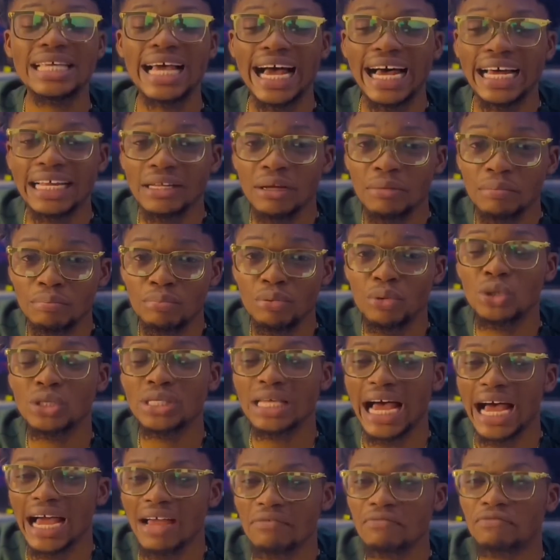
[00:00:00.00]
are the books
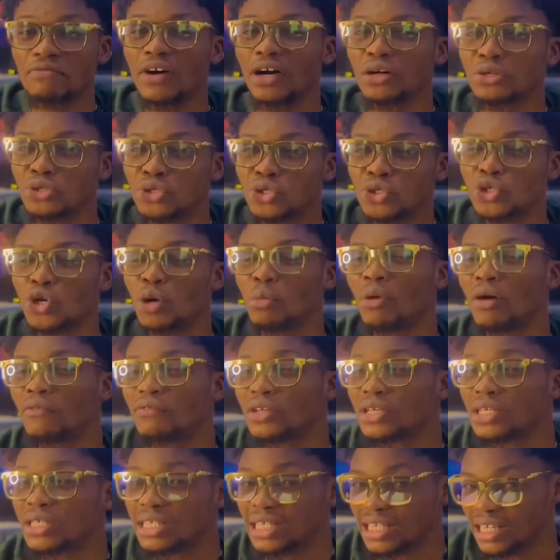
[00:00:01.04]
I found some of
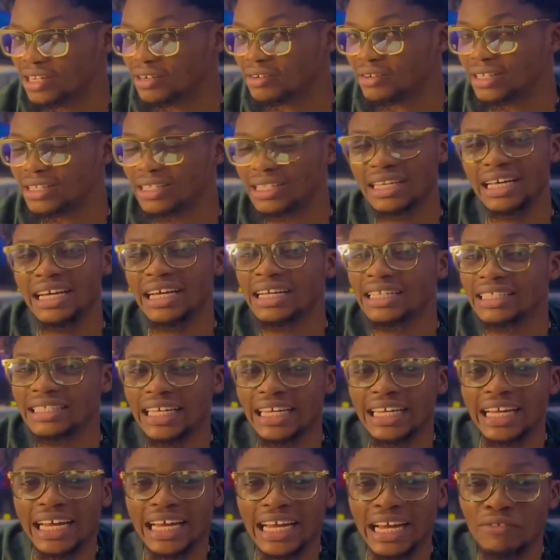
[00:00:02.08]
the secrets
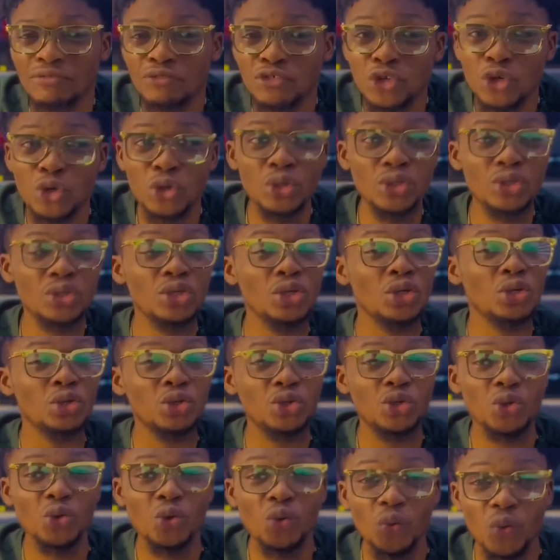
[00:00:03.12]
that I have used
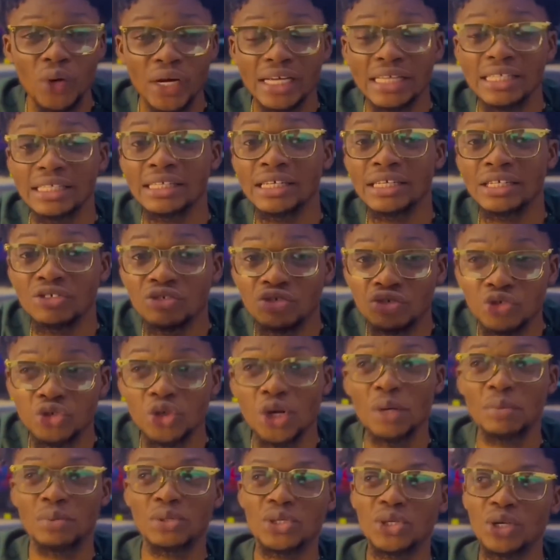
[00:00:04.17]
to win
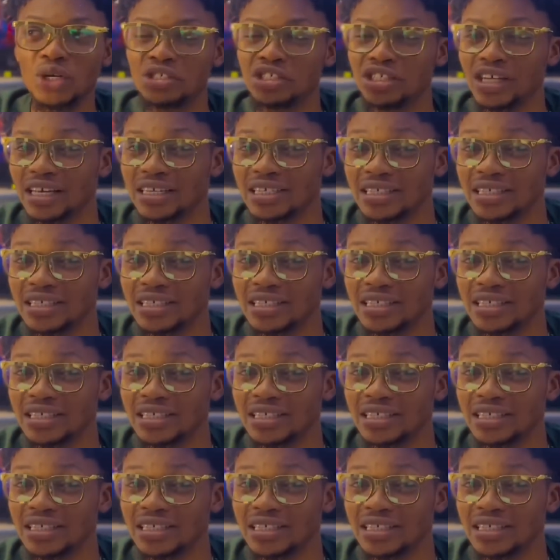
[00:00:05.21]
trips such as